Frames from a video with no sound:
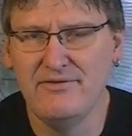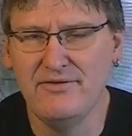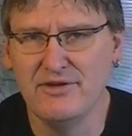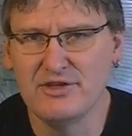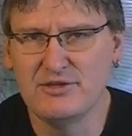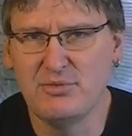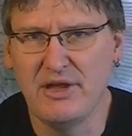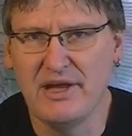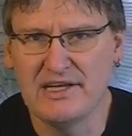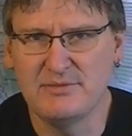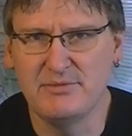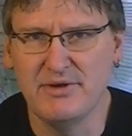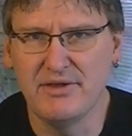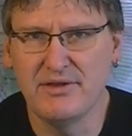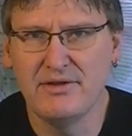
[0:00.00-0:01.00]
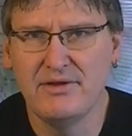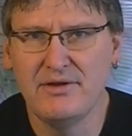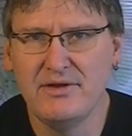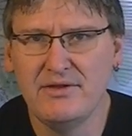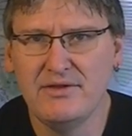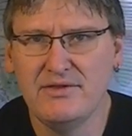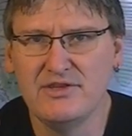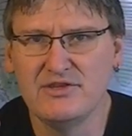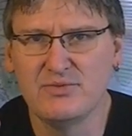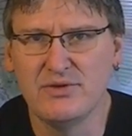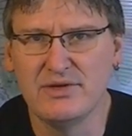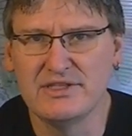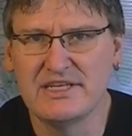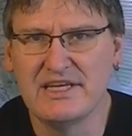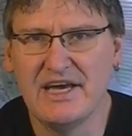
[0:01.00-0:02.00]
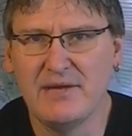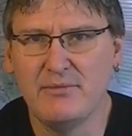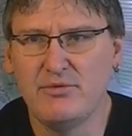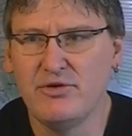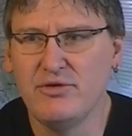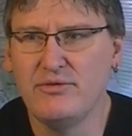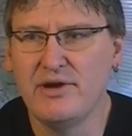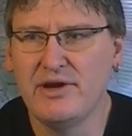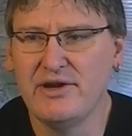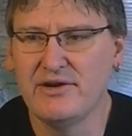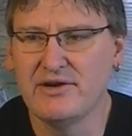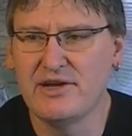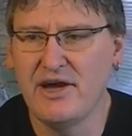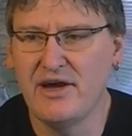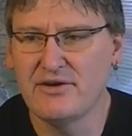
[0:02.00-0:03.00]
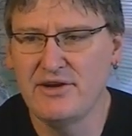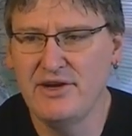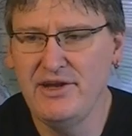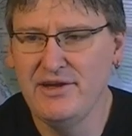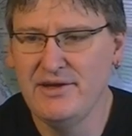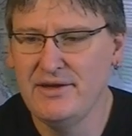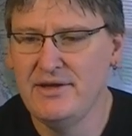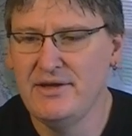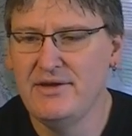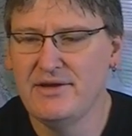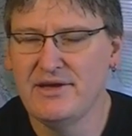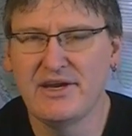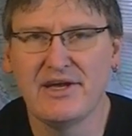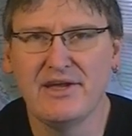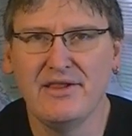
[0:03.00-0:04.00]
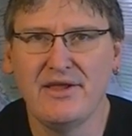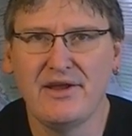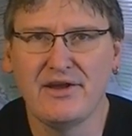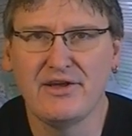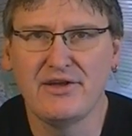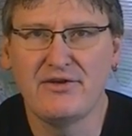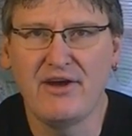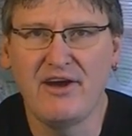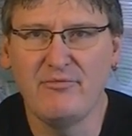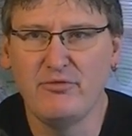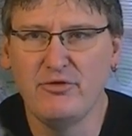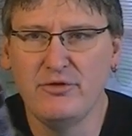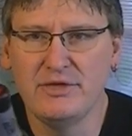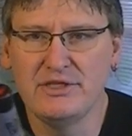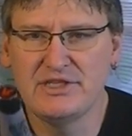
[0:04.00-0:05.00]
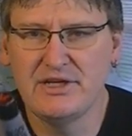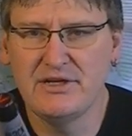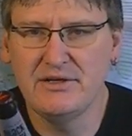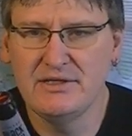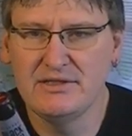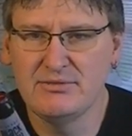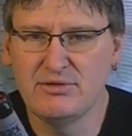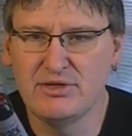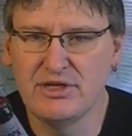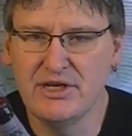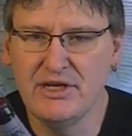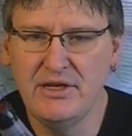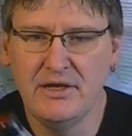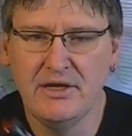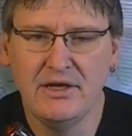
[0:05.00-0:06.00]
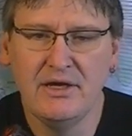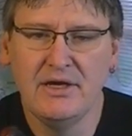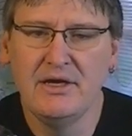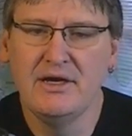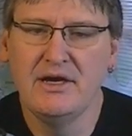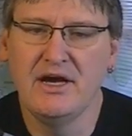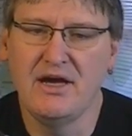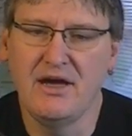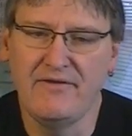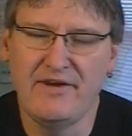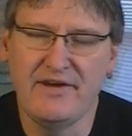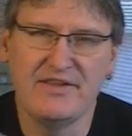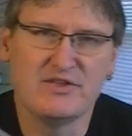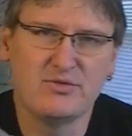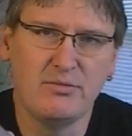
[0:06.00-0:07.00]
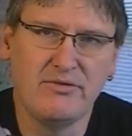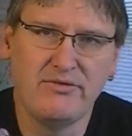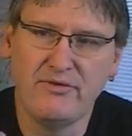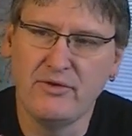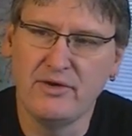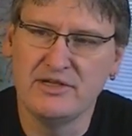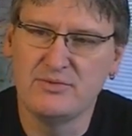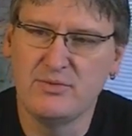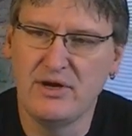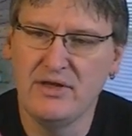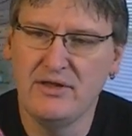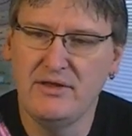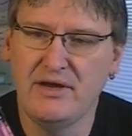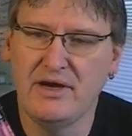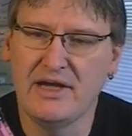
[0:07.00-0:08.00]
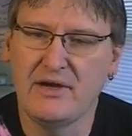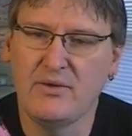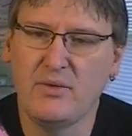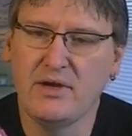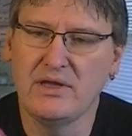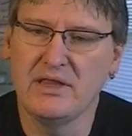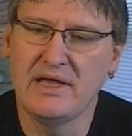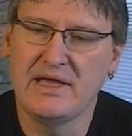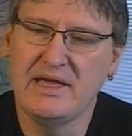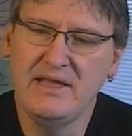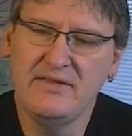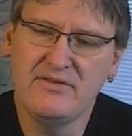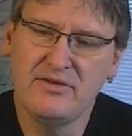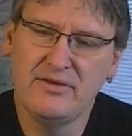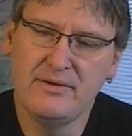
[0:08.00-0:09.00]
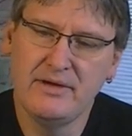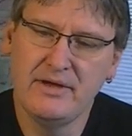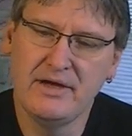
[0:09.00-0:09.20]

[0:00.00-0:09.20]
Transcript: Village Blacksmith. This one is again brewed right here in Calgary. Got a lot of good craft breweries here. It's pretty good. I've had this one before as well. I quite like it.